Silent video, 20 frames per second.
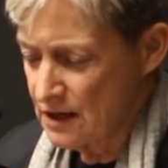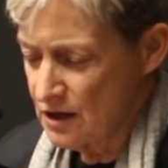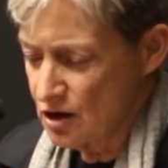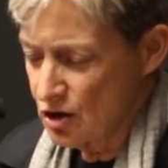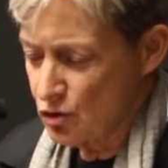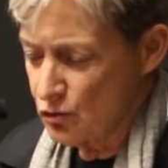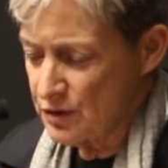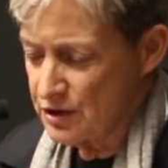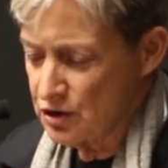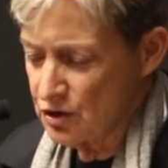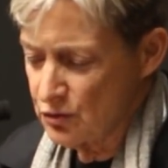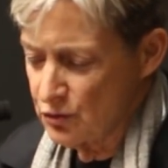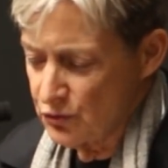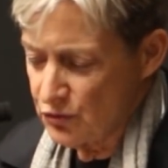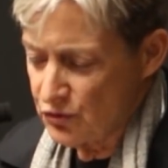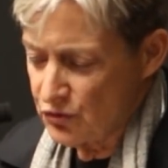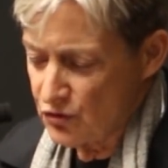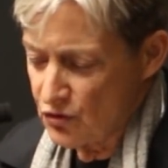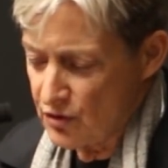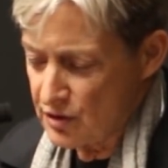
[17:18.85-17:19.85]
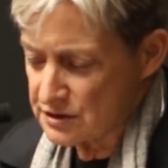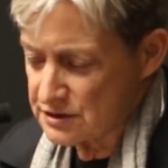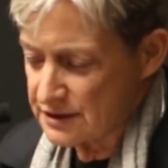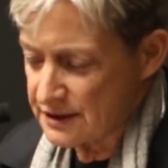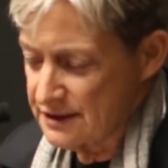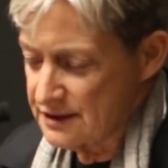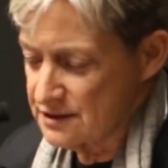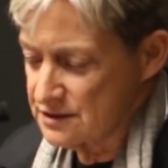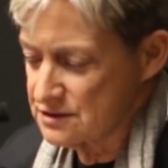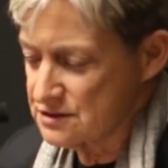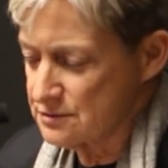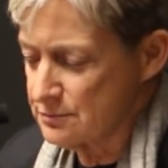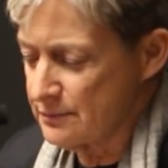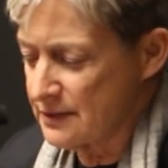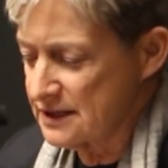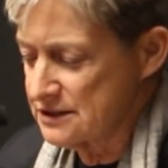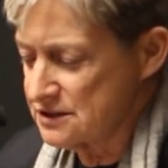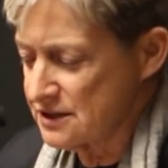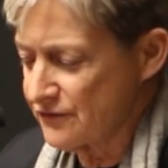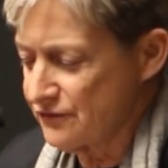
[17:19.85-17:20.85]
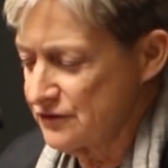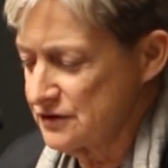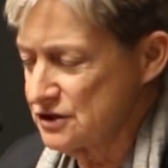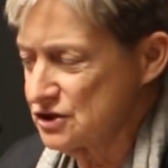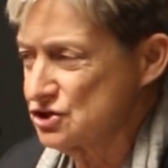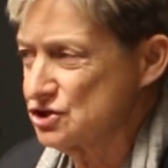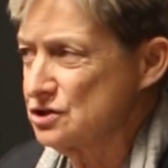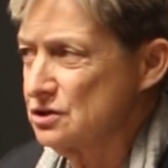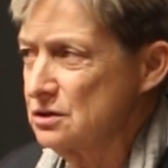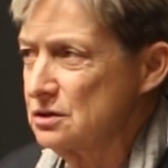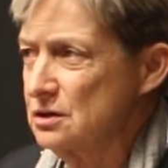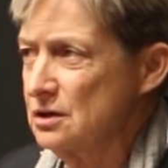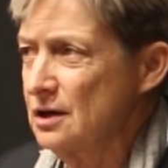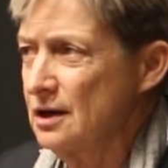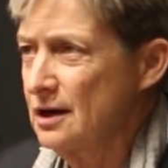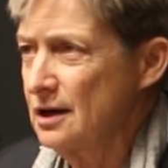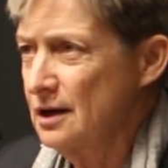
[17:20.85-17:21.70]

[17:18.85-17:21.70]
Critical thought is, by definition,